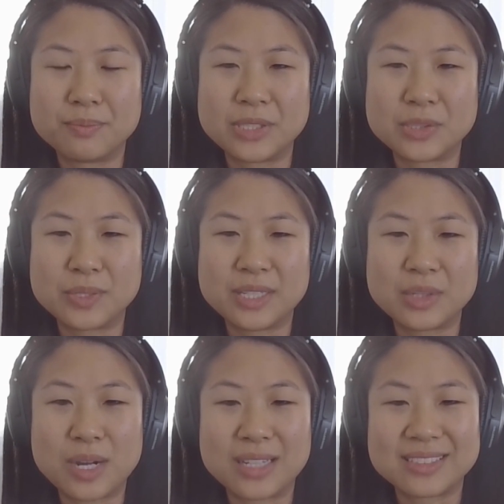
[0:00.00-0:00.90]
between
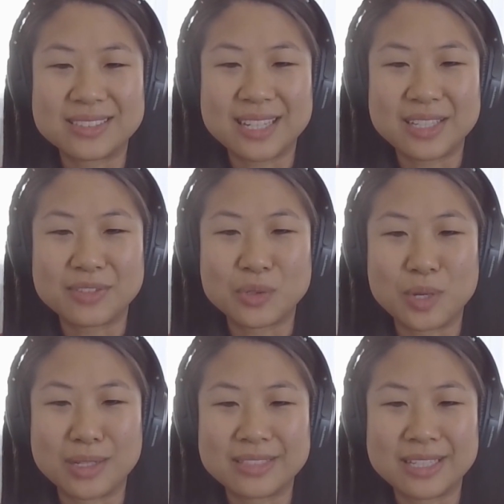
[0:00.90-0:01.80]
quantitative and
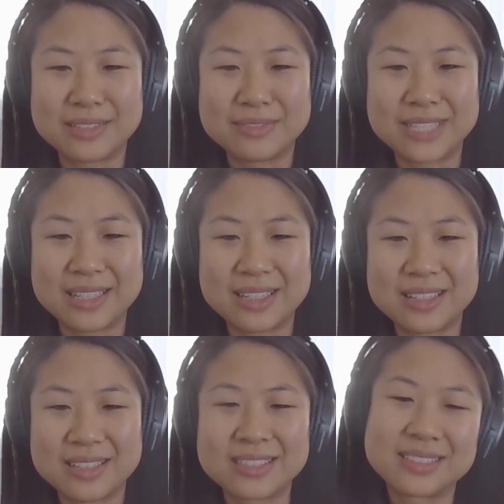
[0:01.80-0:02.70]
qualitative
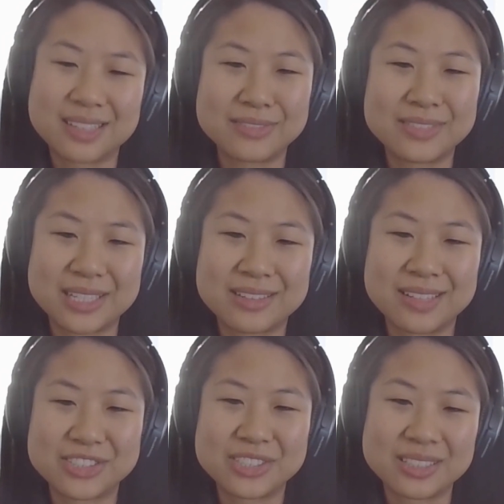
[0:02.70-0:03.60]
data, because a lot of data
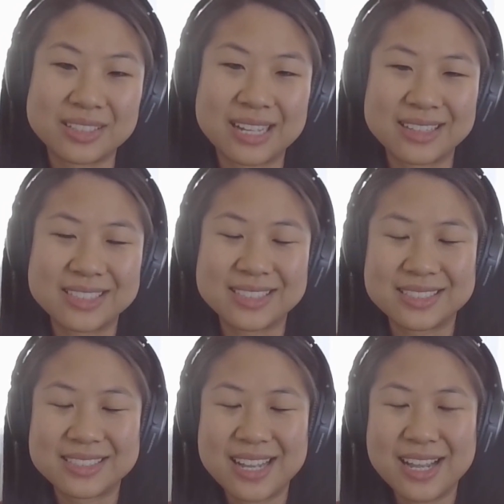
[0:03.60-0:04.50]
collection and analysis,